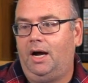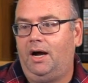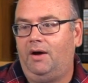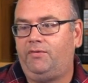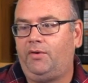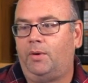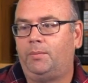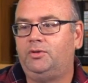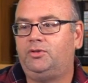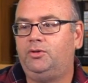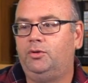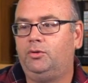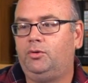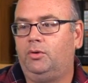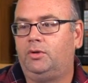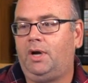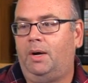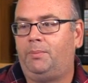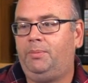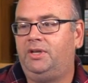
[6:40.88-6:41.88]

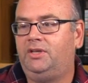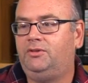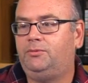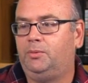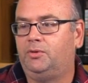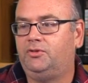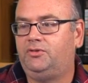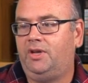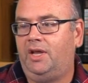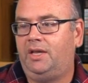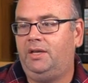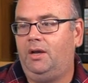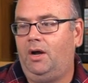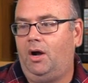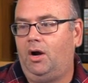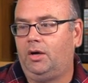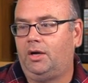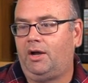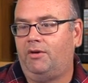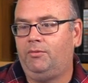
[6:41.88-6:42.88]
Pharmaceutical companies present
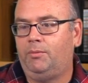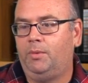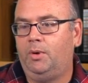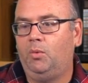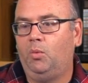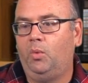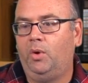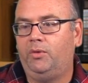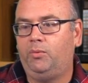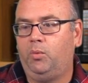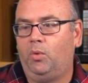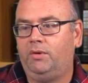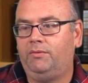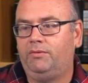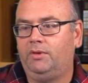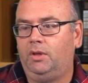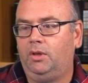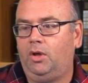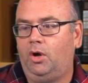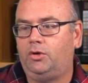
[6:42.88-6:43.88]
our government with one of
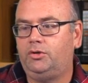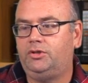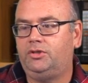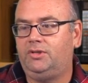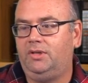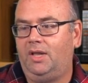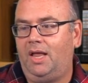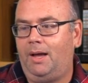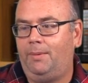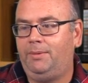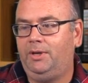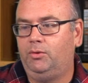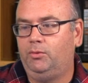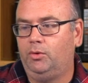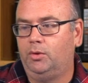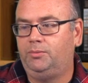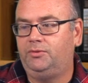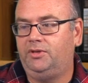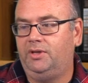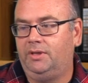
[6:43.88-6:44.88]
the largest lobby
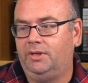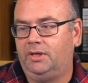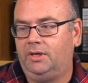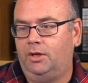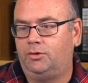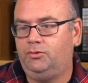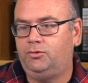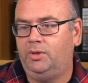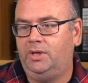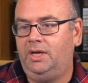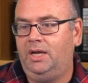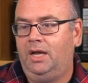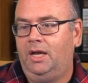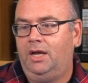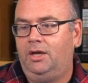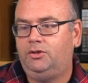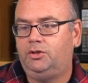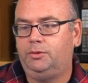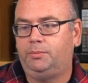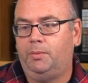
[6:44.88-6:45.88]
groups in the country
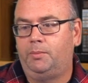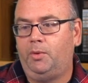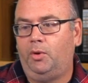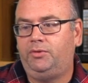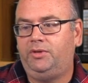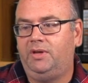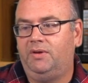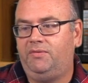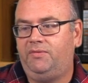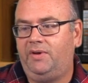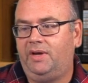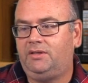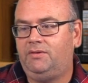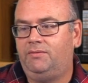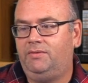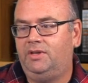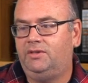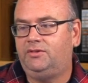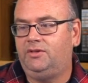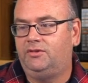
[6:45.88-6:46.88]
to promote the
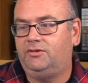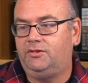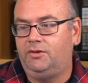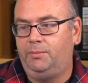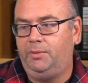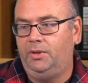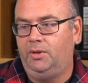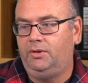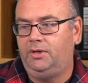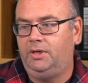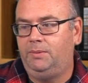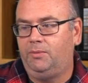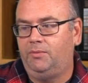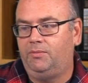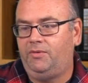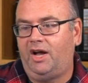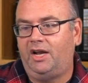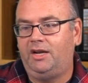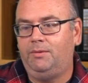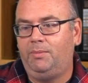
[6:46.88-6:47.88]
effectiveness and stability
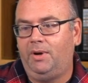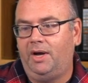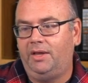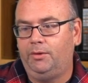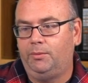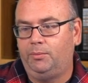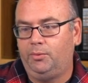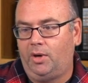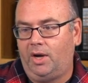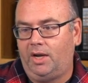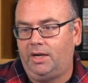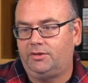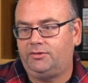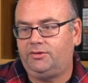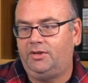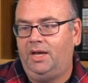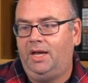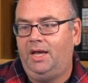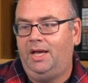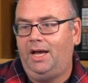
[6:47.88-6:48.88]
provided by their
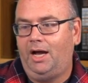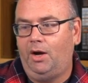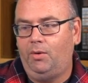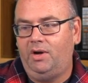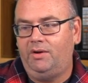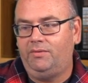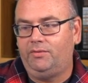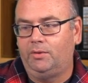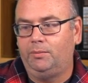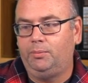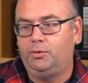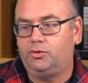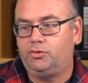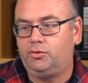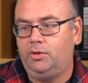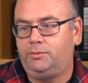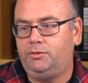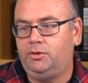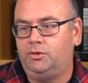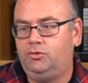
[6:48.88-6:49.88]
products. However,
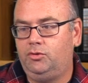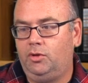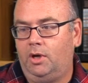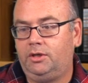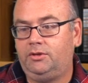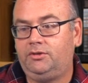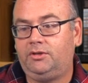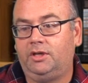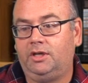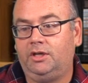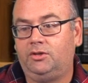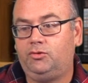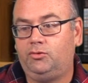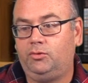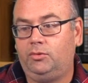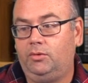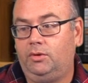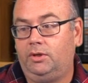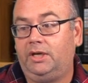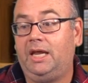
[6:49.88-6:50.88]
prescription drugs
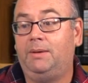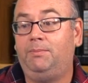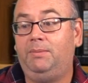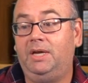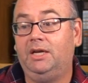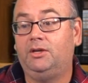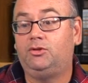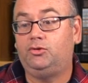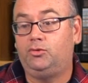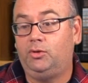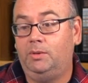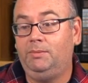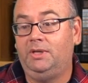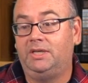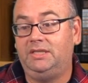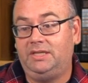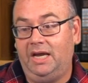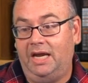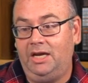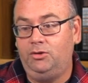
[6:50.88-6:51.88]
can be
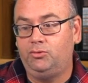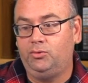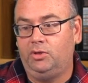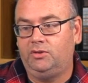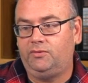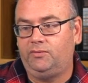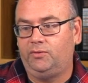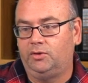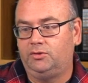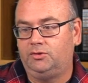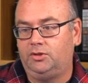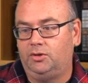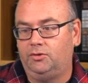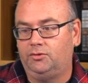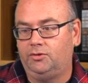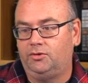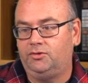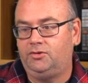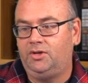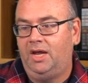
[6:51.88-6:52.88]
extremely dangerous for its
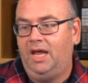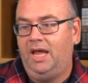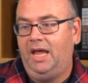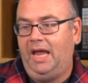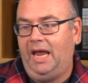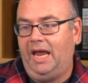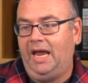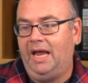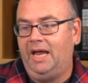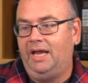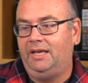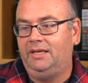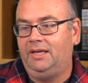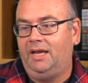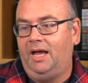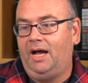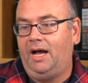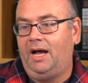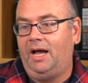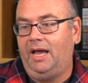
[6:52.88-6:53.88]
users, and
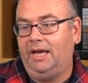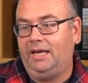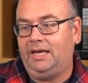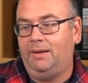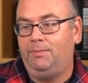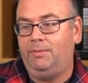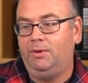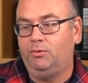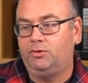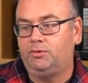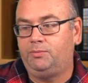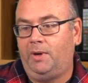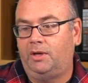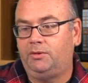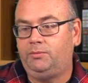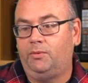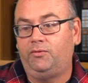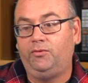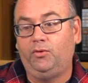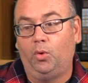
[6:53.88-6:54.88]
it can be
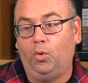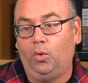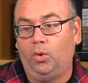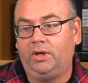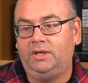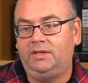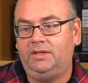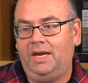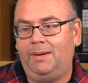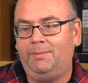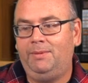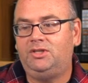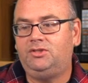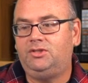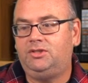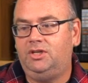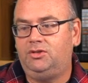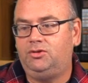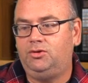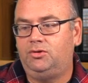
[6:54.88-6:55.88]
responsible for organ
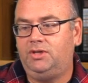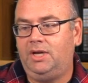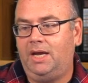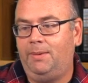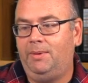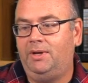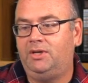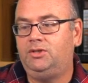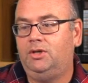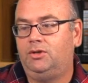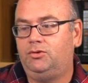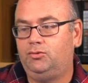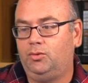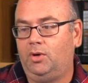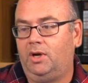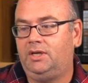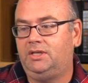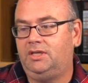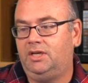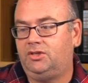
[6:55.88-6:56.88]
damage, tissue damage,
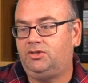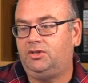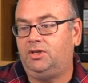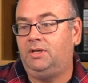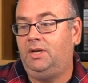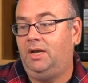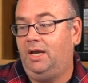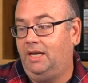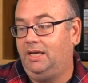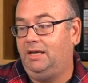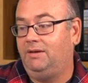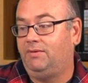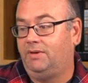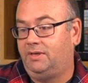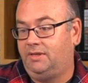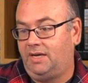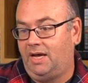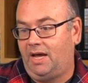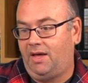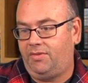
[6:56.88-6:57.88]
drug addiction, and
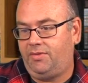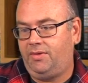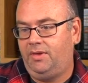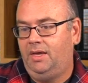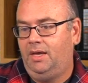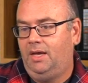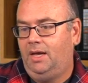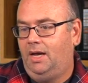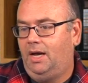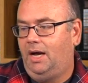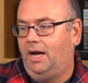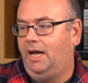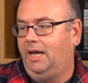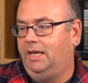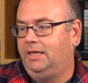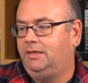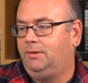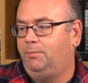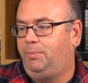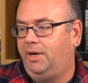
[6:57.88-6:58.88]
even death.
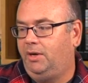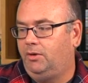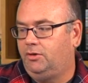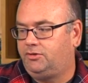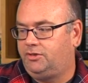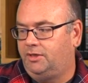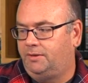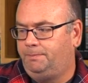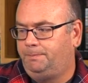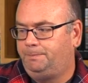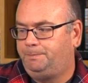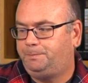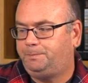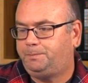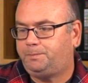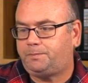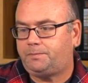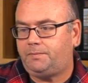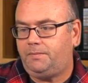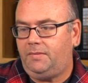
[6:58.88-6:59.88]
In comparison,
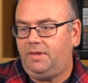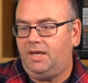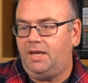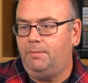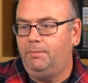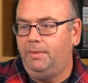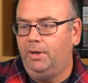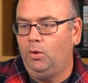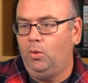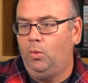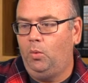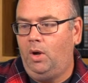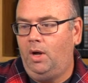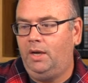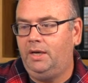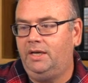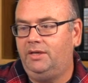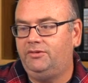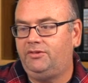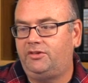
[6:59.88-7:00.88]

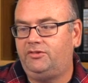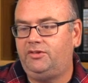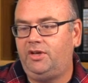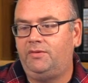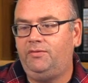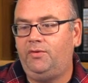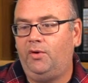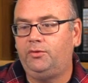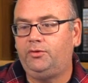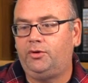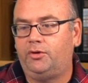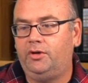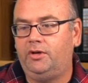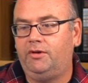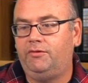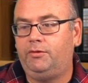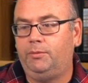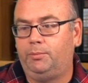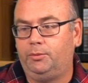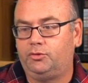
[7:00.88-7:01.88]
marijuana is a safe
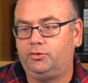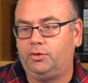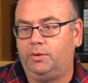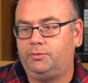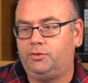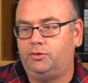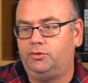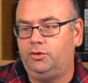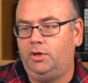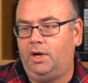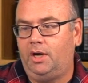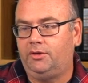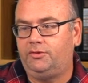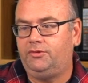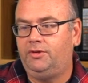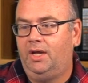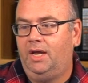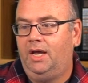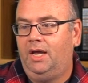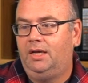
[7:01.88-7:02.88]
alternative to prescription
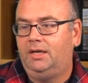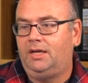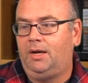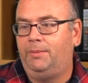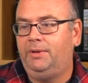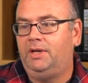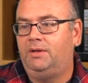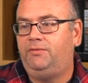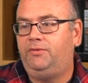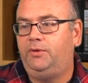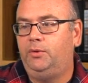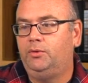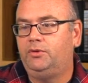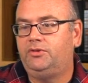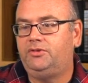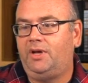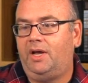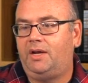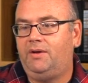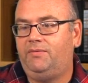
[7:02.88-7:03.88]
drugs, coming in fewer
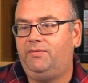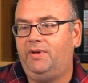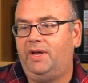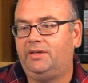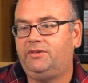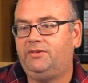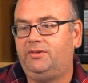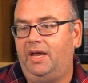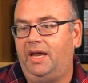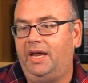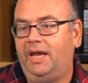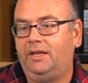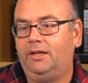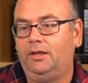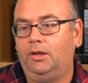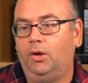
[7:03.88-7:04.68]
side effects and